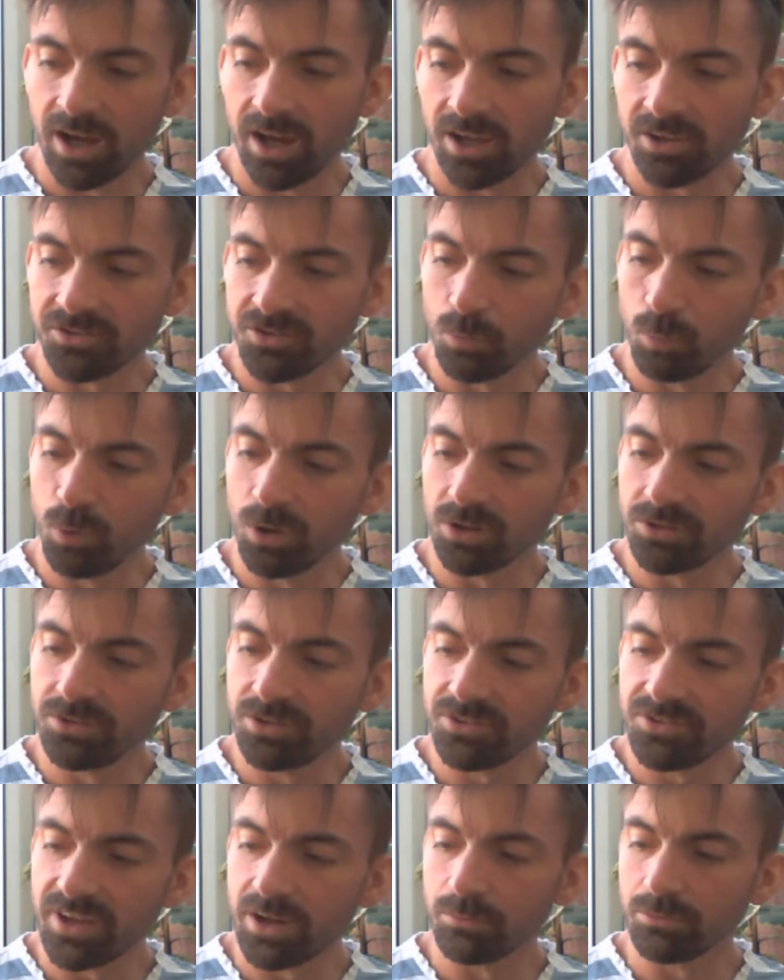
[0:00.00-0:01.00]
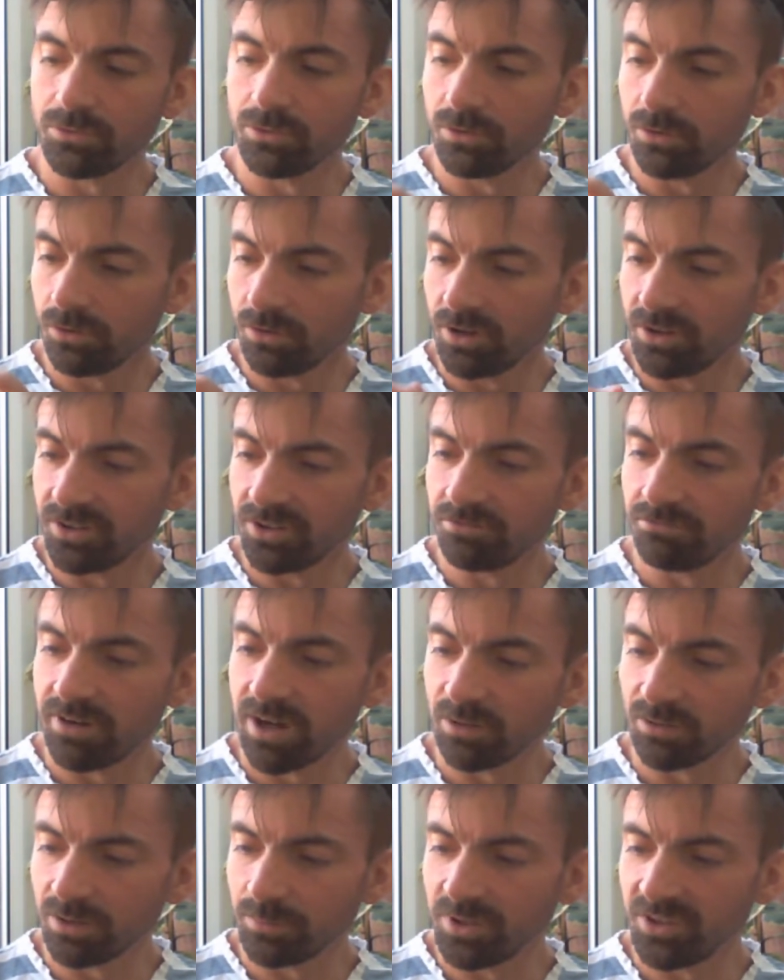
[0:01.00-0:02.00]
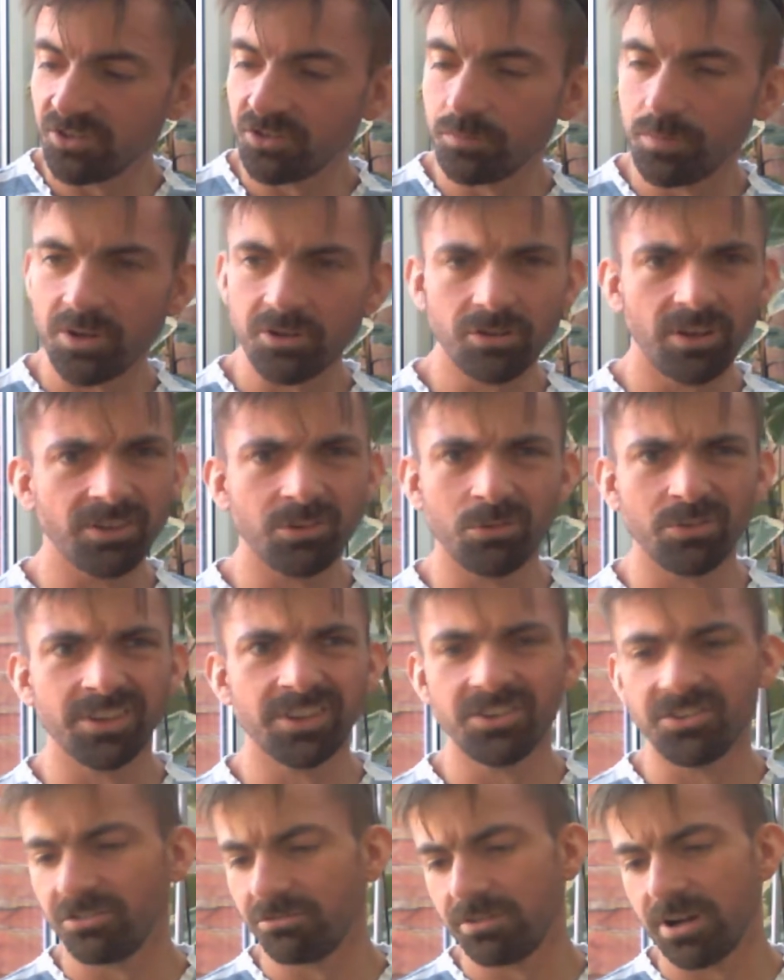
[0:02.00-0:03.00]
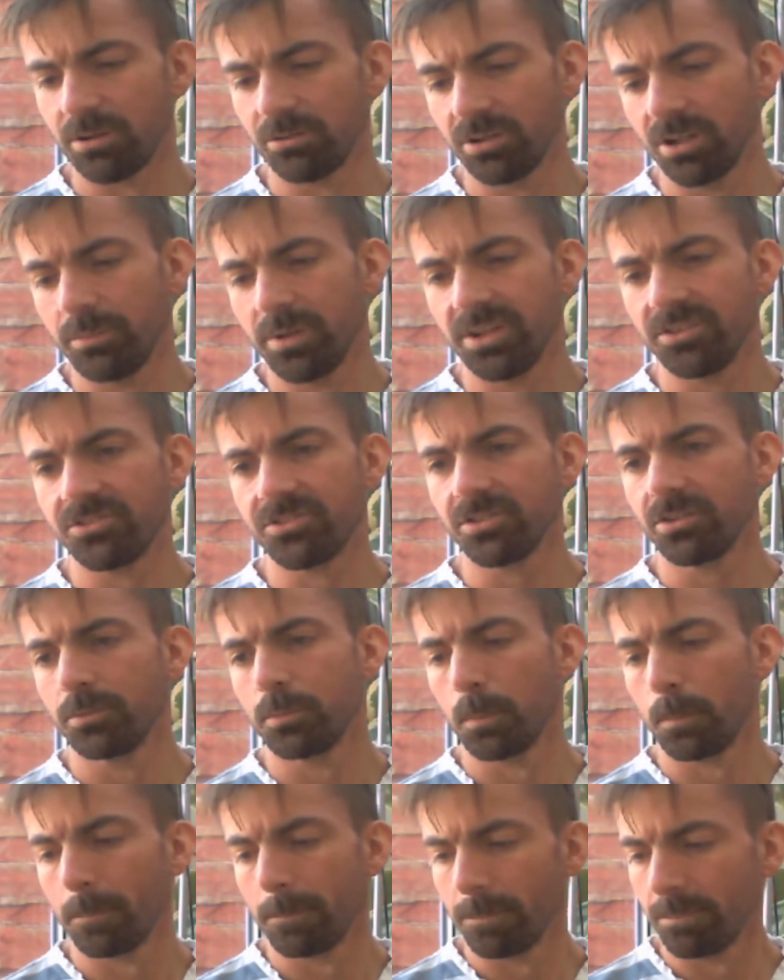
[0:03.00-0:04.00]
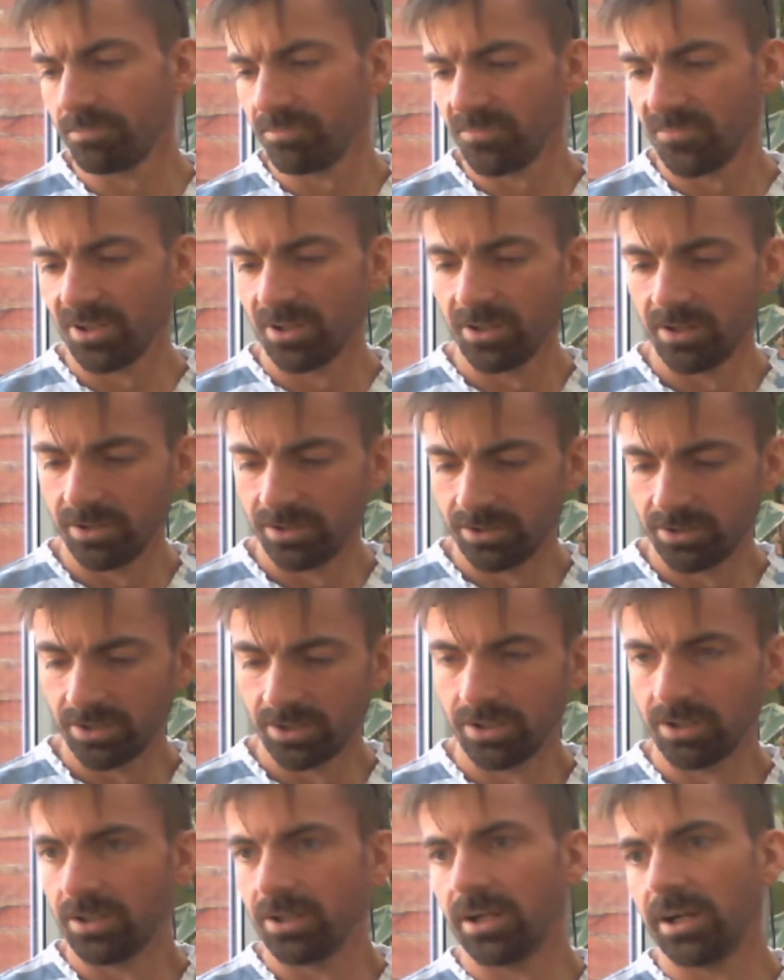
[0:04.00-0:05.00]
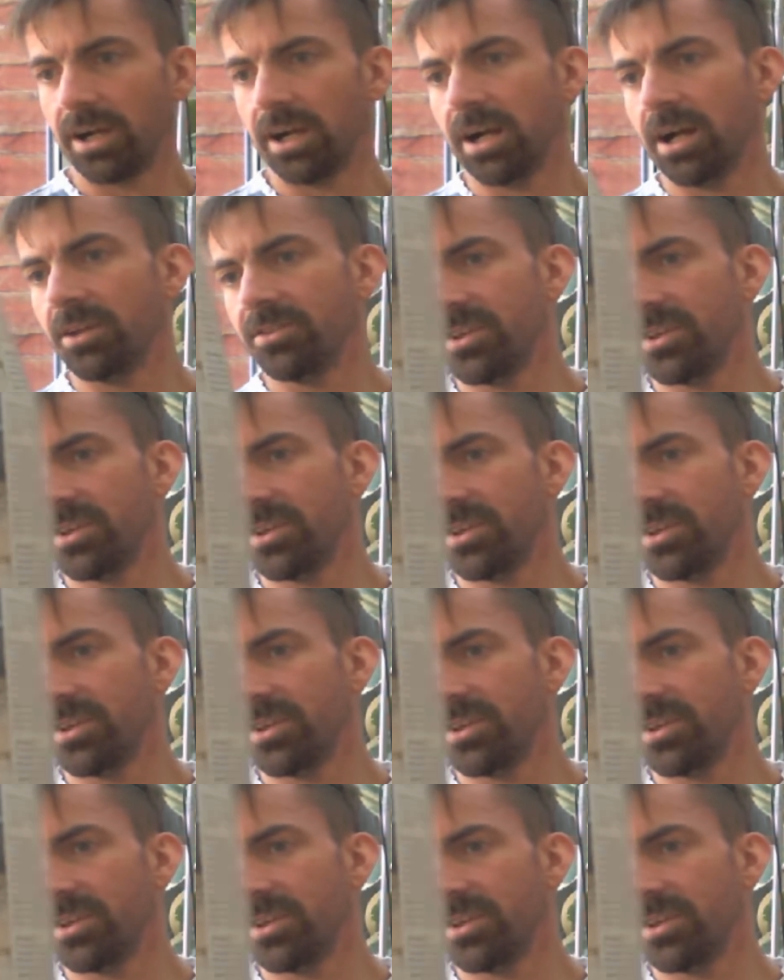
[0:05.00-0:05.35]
It's a wilderness outdoor, and the round limit is special. I don't think there's a round limit. And